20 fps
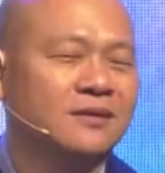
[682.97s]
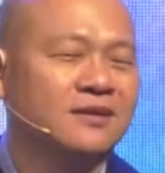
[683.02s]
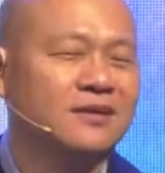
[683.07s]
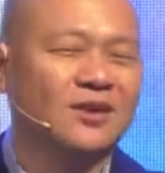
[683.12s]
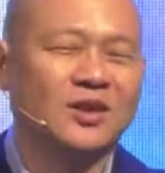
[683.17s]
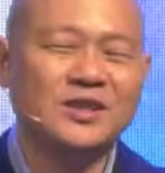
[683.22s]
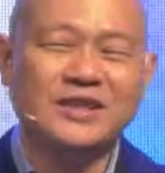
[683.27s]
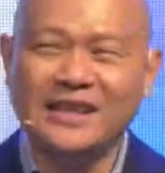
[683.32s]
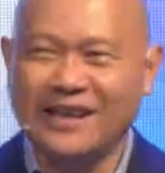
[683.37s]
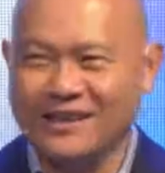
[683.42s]

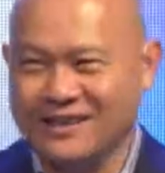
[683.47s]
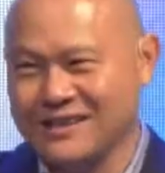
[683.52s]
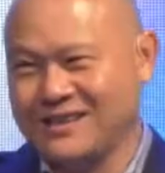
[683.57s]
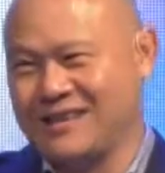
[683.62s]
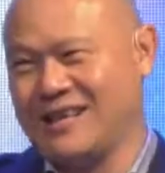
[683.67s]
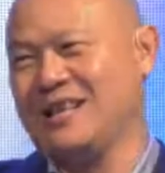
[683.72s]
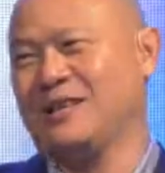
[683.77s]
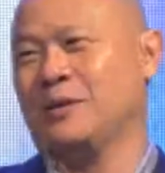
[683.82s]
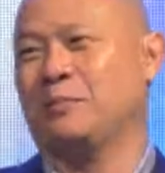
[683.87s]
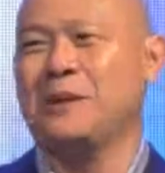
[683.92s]
on the other
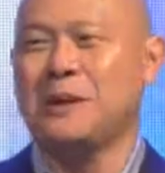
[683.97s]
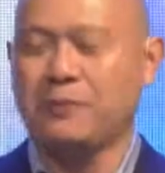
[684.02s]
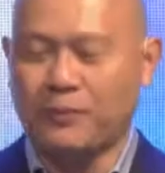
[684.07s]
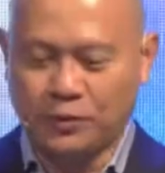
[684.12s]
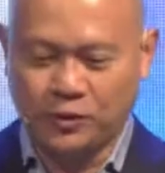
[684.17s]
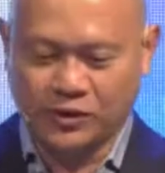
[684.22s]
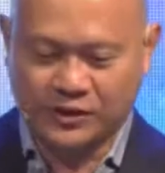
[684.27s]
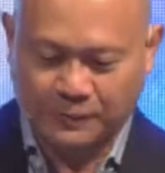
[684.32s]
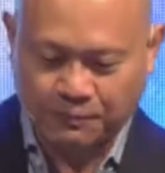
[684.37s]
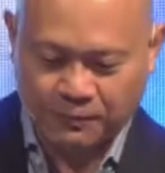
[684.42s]
side, the people
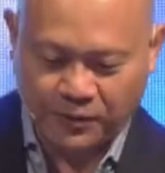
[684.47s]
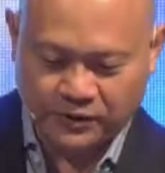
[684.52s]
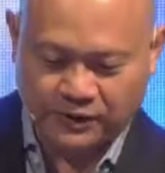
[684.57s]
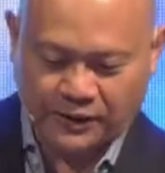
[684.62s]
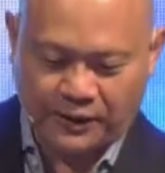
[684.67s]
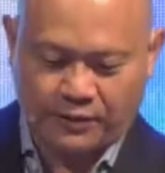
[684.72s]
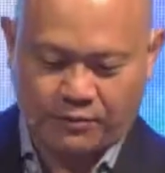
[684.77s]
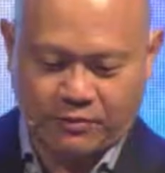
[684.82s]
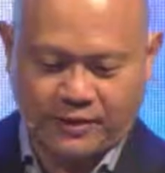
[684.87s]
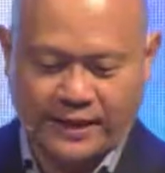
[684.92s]
who support
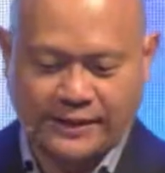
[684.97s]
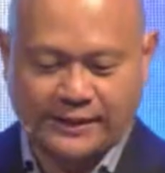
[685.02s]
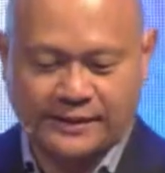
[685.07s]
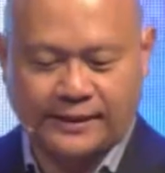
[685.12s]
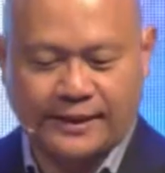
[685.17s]
gay rights,